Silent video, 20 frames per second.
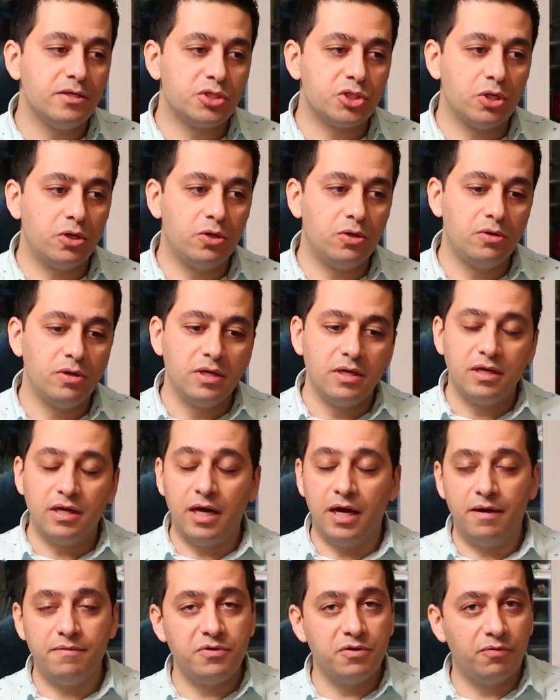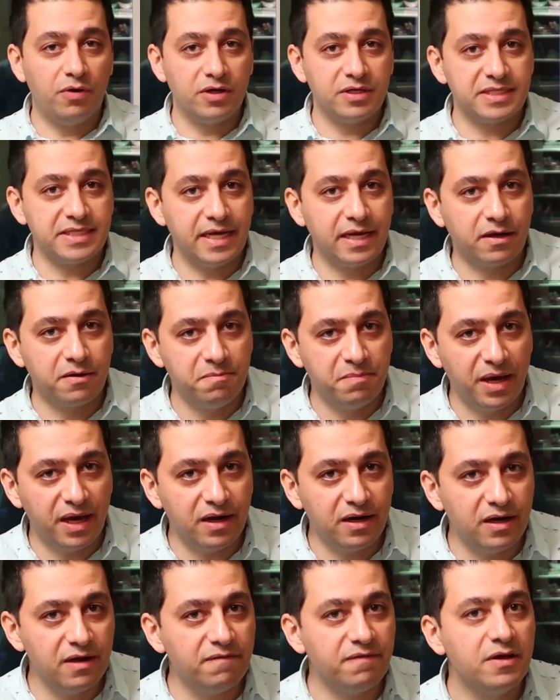So uh, you want to stay
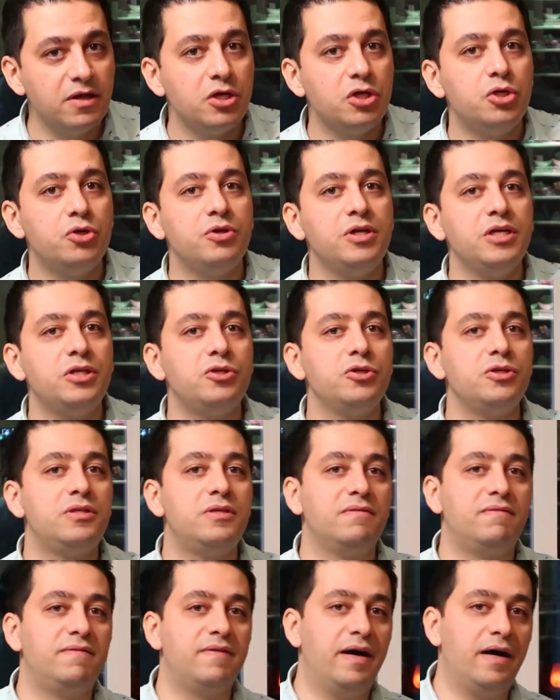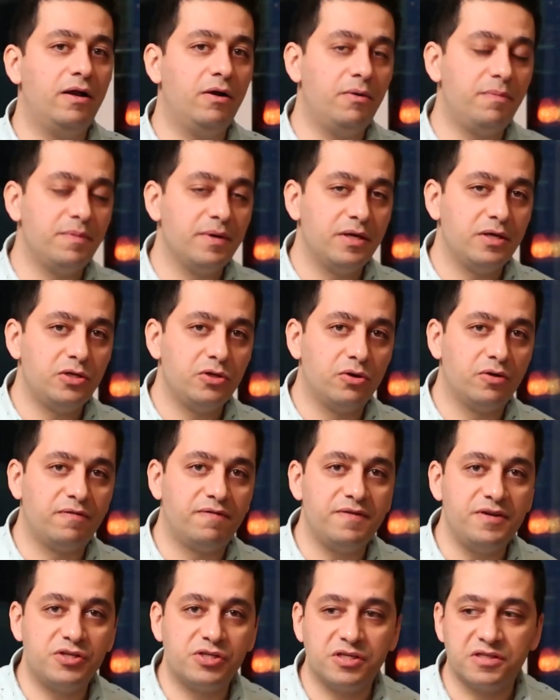competitive, you need to develop your
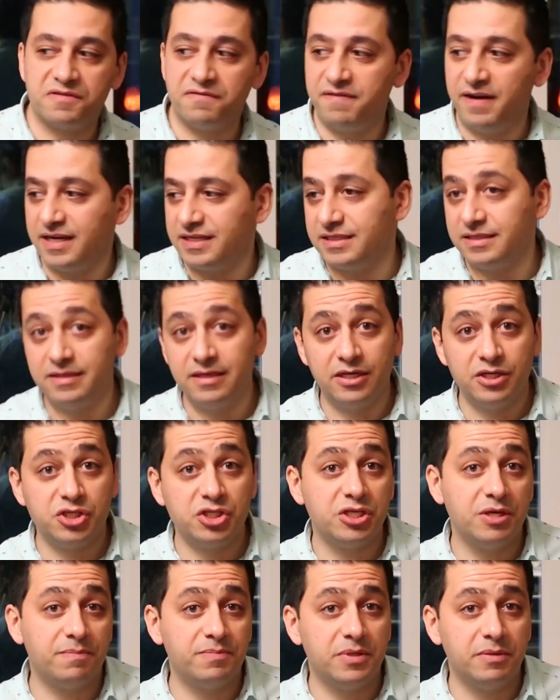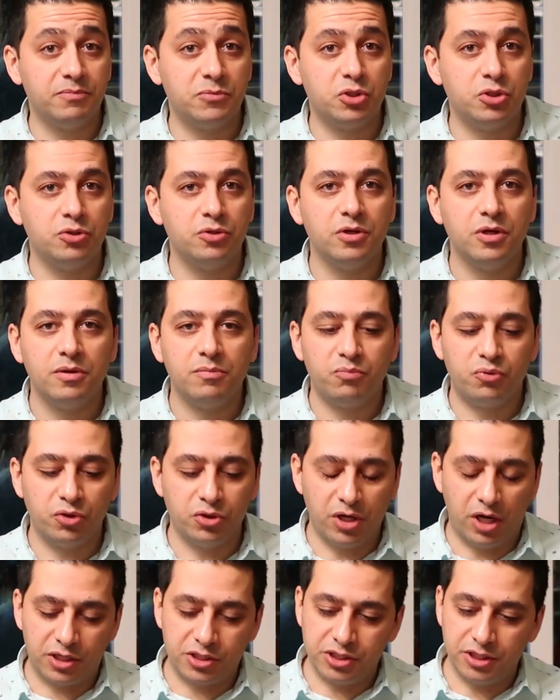features faster and ship them to
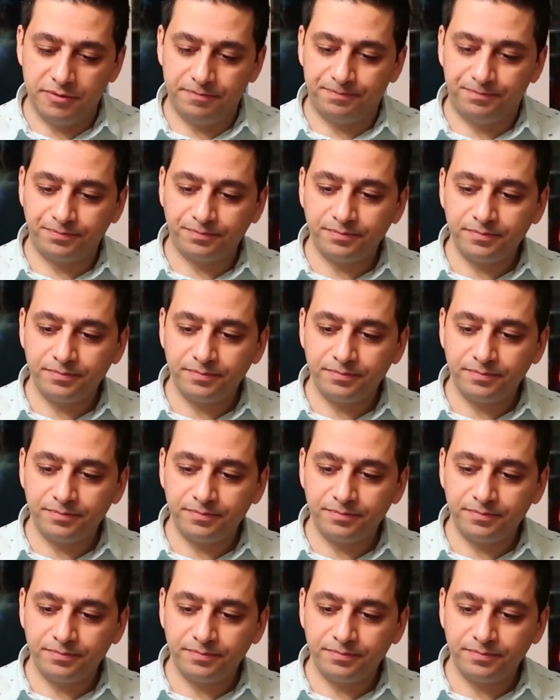production.